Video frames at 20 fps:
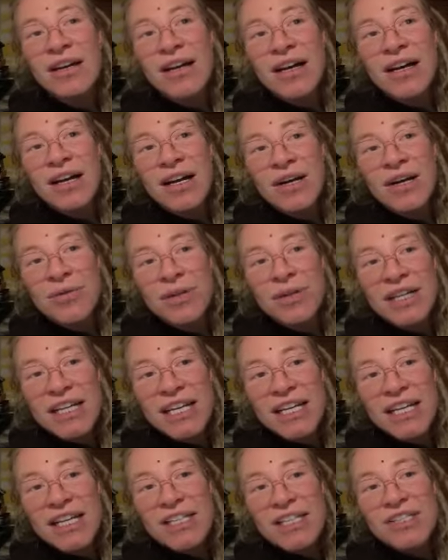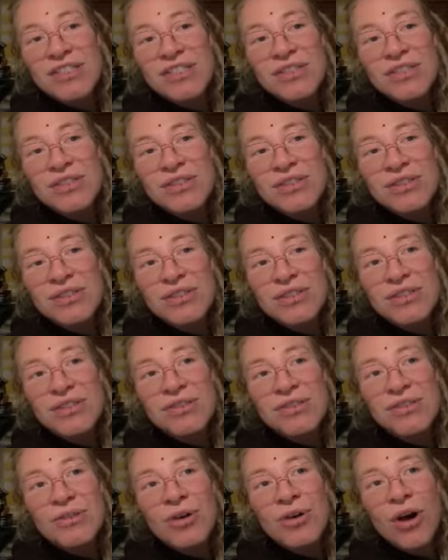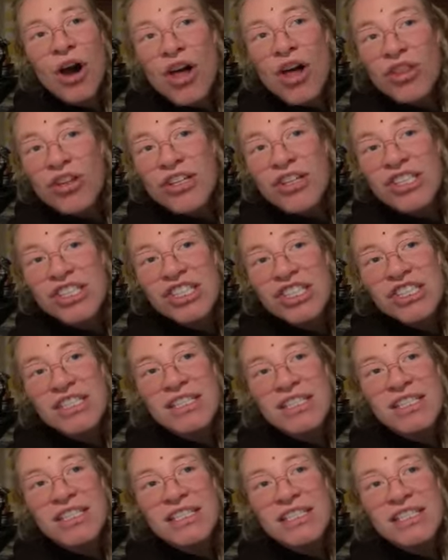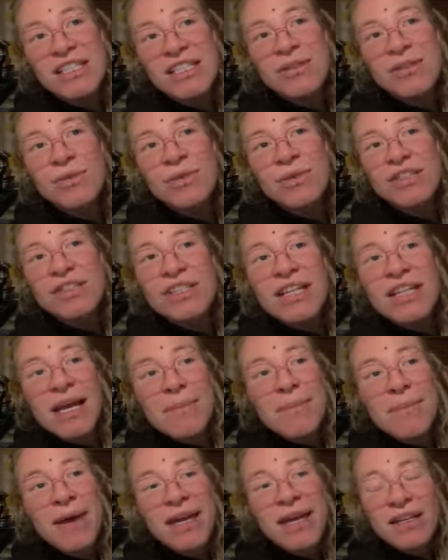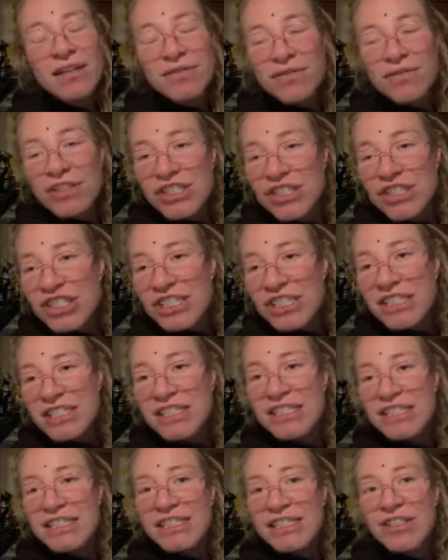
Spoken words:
we're here to honor Jesus and you want to get better for Jesus.